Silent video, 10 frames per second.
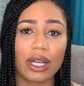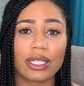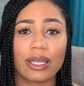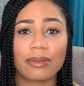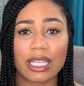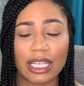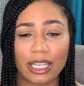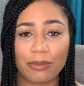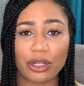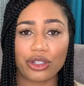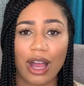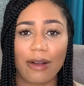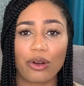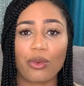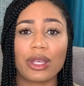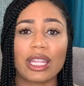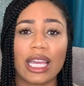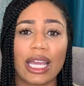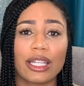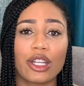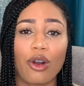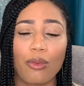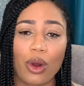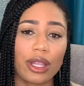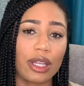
attempt to keep your travel within no more